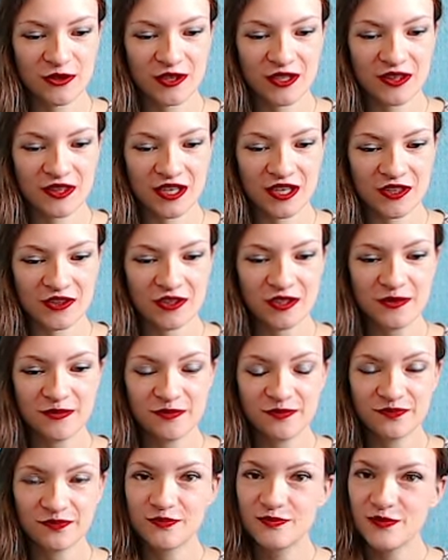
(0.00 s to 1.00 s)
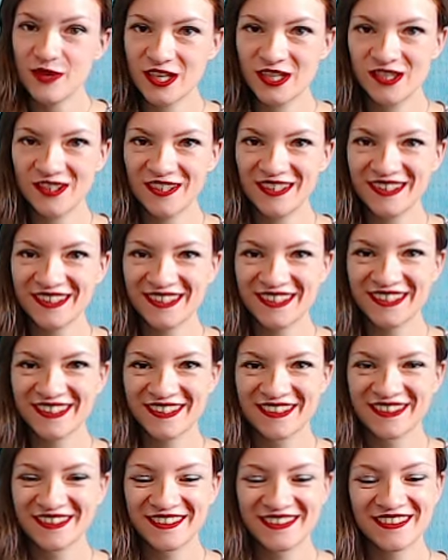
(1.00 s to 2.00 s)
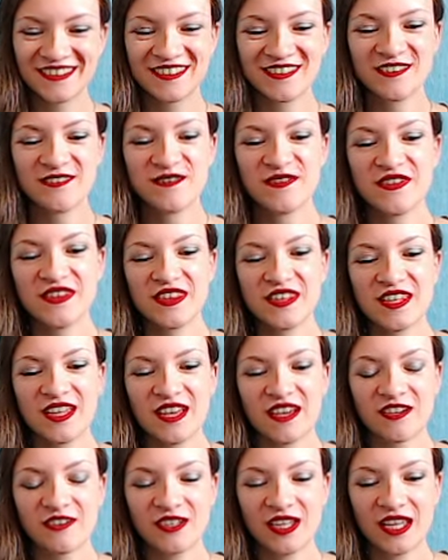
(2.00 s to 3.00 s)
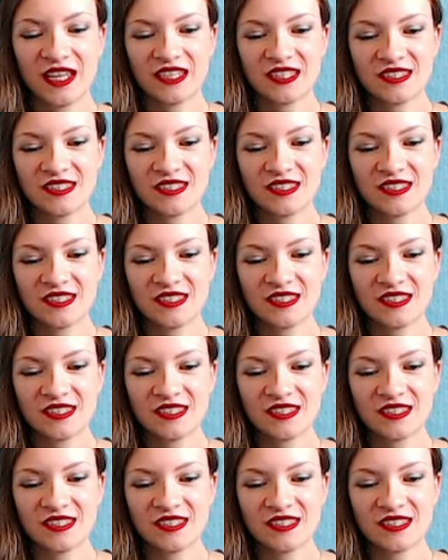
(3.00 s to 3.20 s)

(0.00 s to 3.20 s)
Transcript: another picture. Okay,